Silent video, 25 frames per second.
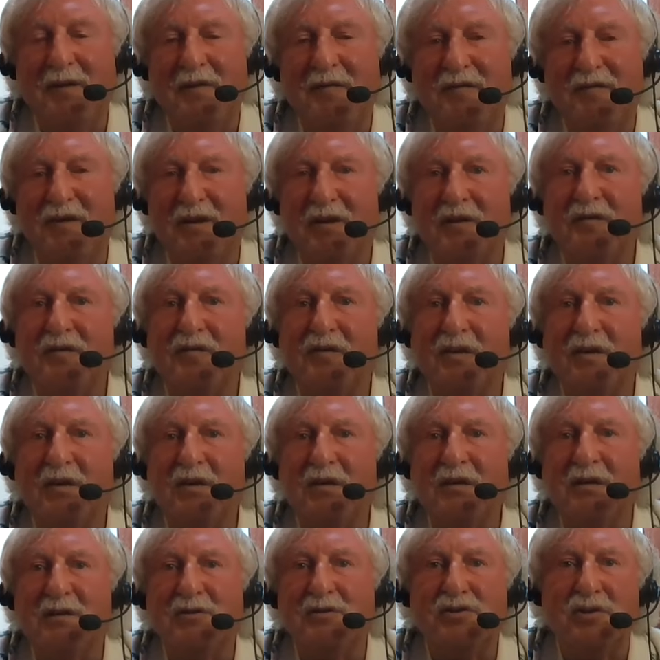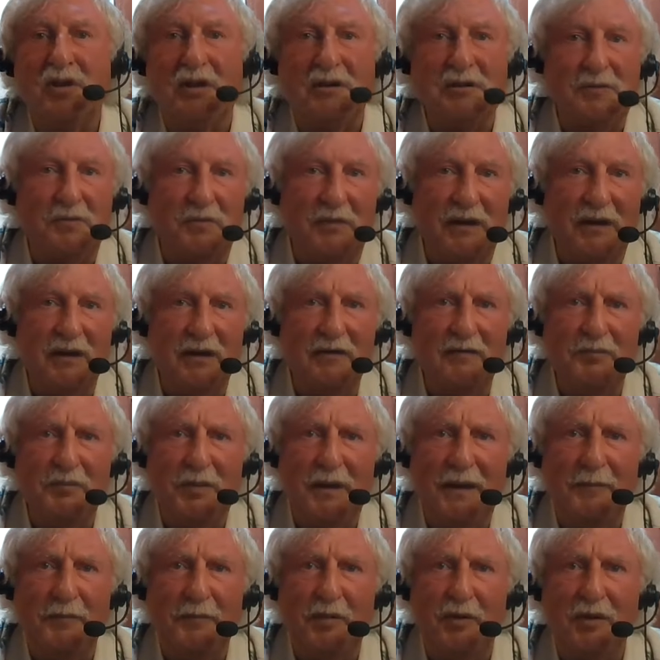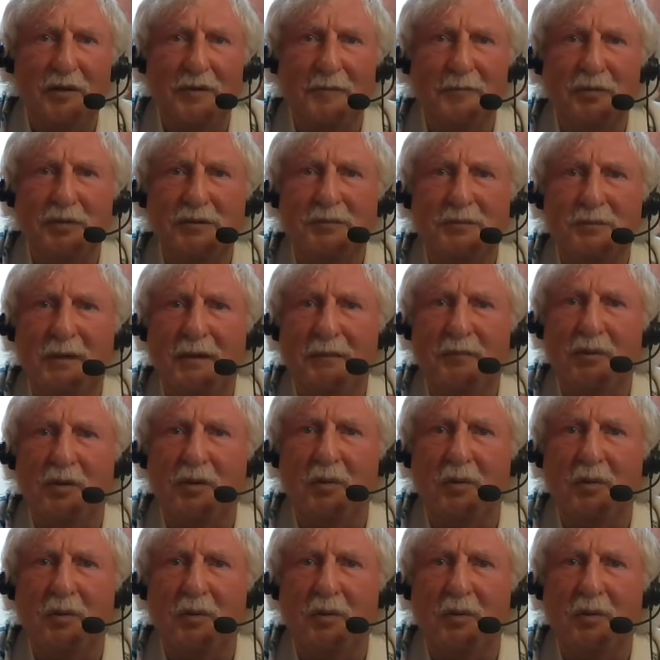me fearful and judgmental of people and push people